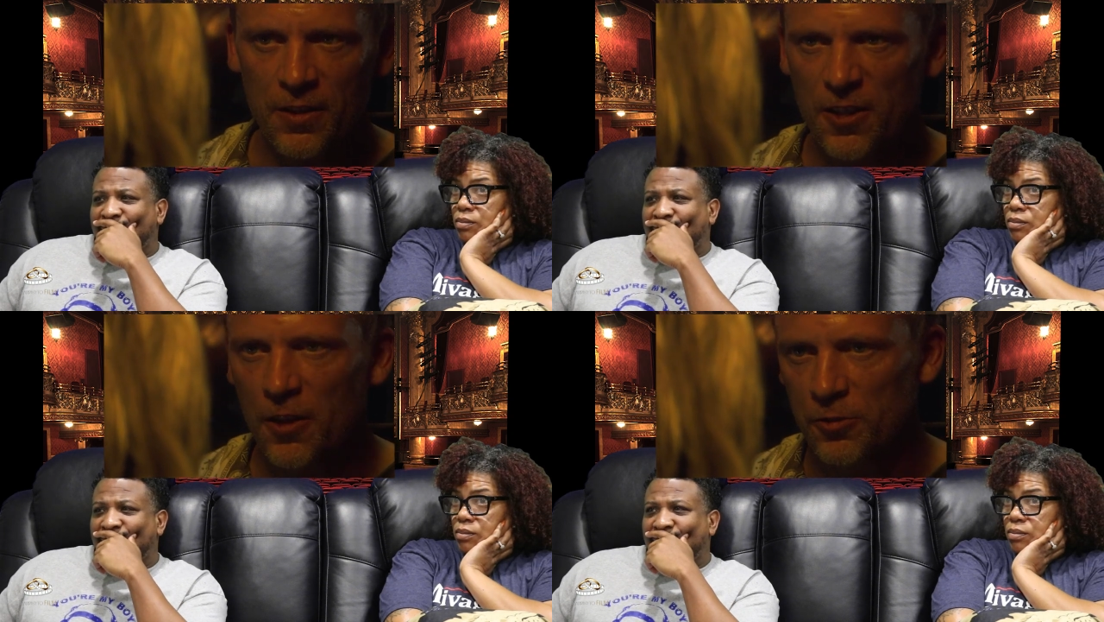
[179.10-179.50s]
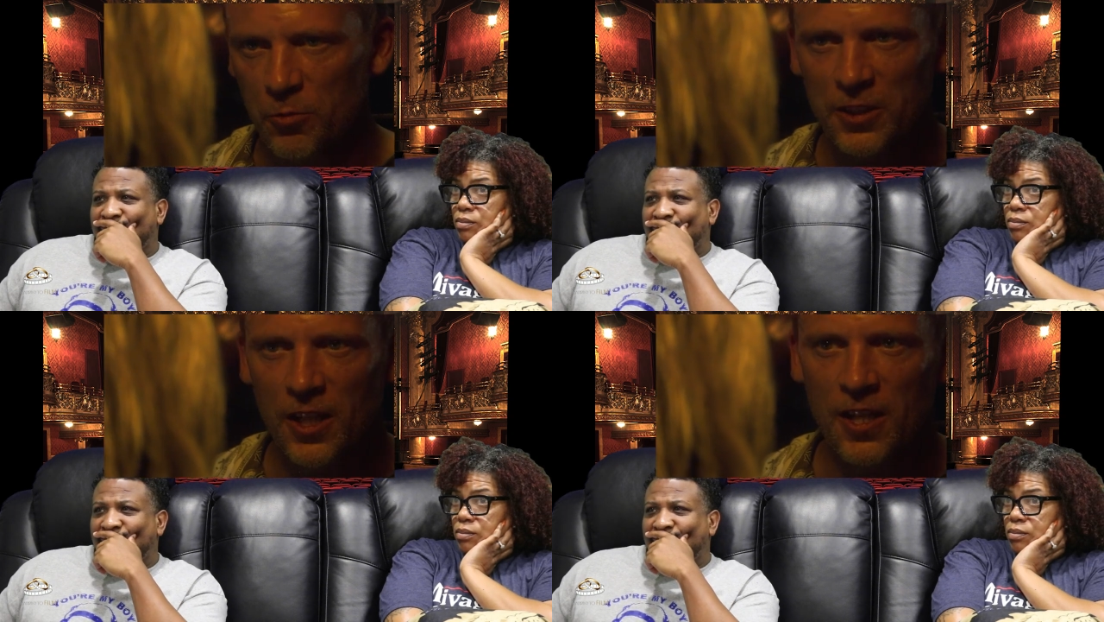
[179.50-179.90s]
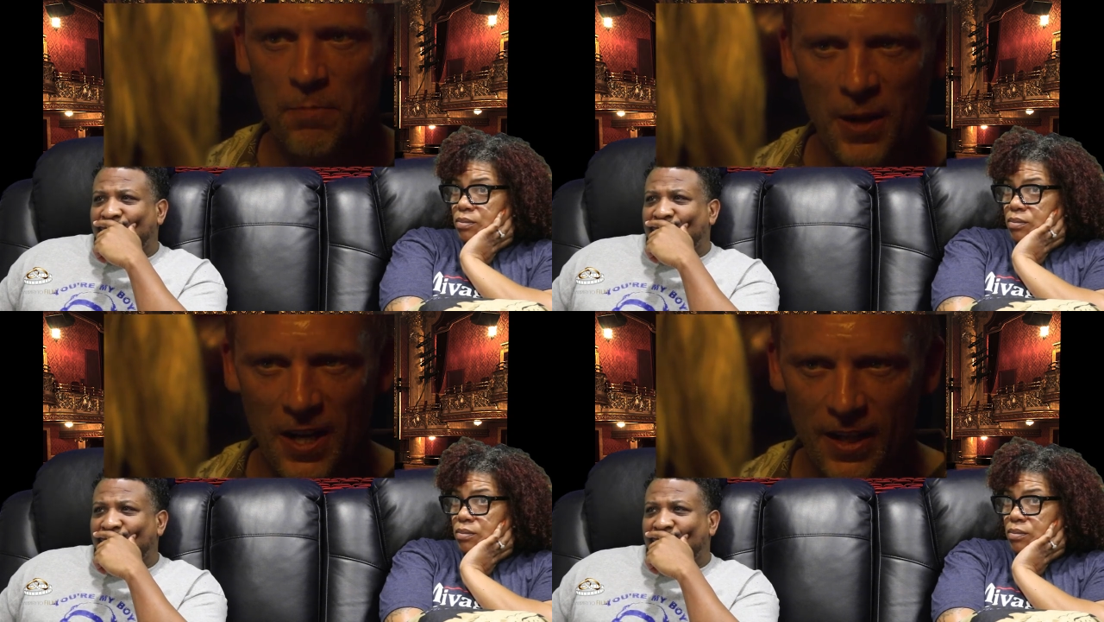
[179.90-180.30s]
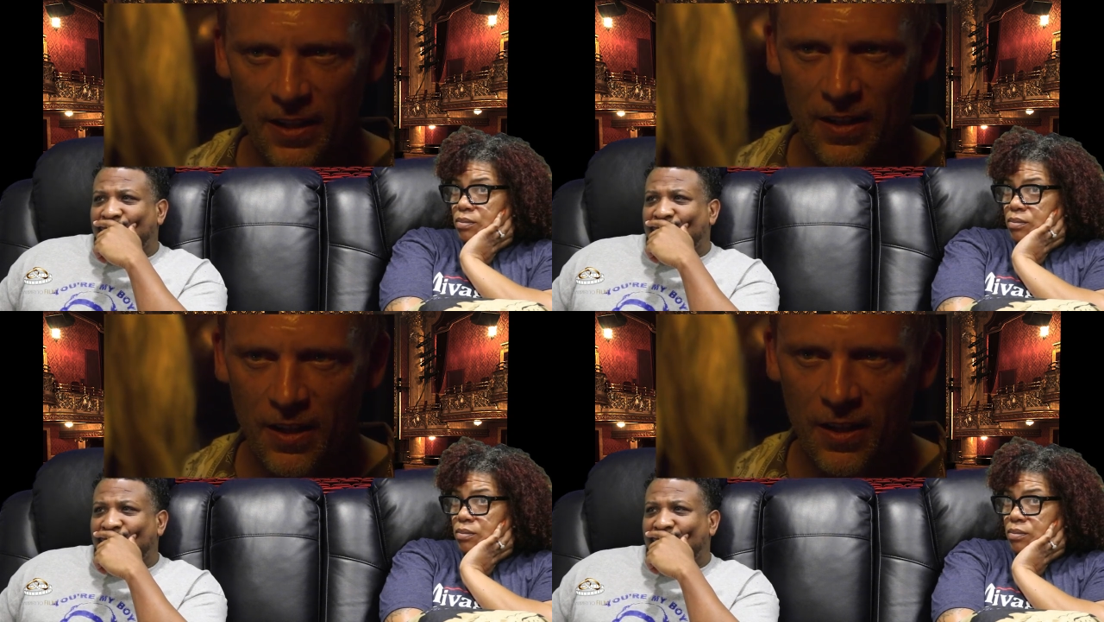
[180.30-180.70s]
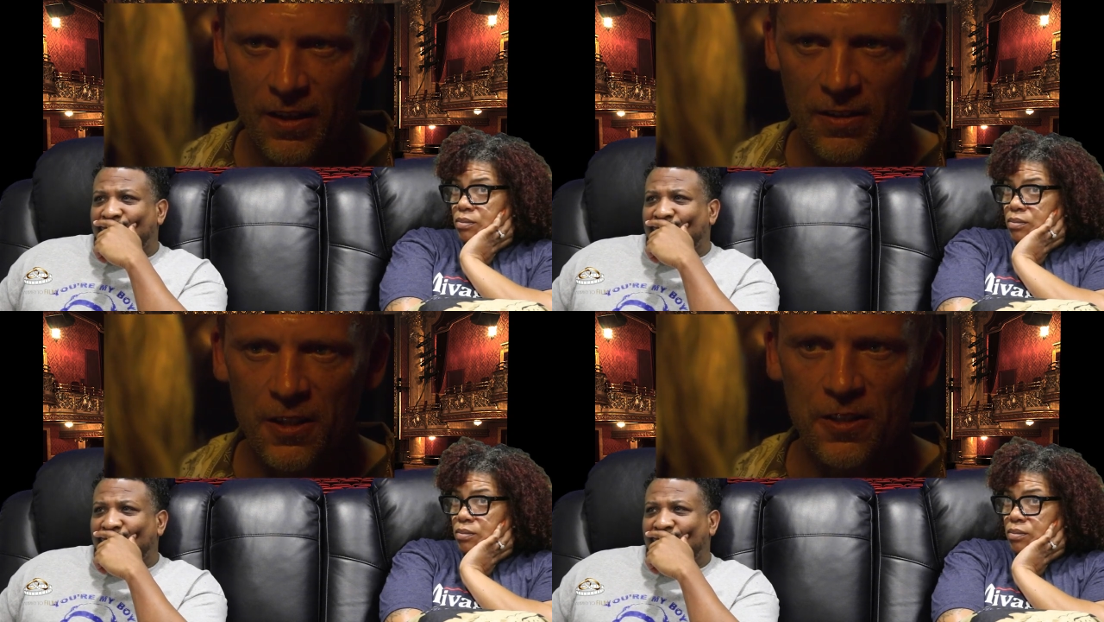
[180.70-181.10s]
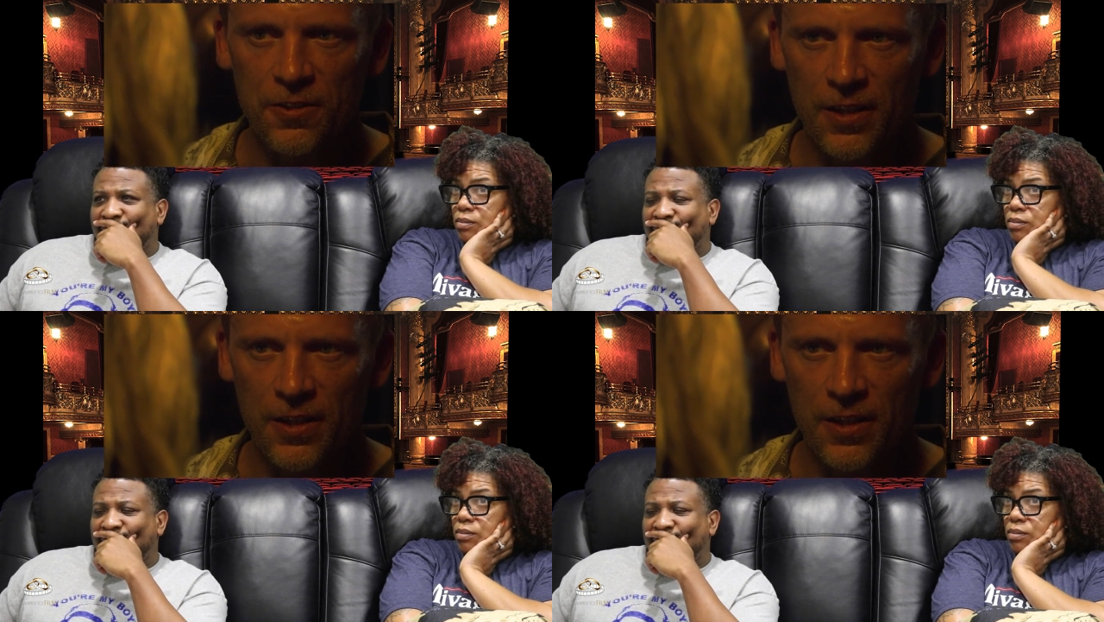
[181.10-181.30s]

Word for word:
Speaker 1: the others, the ones I left behind, they need your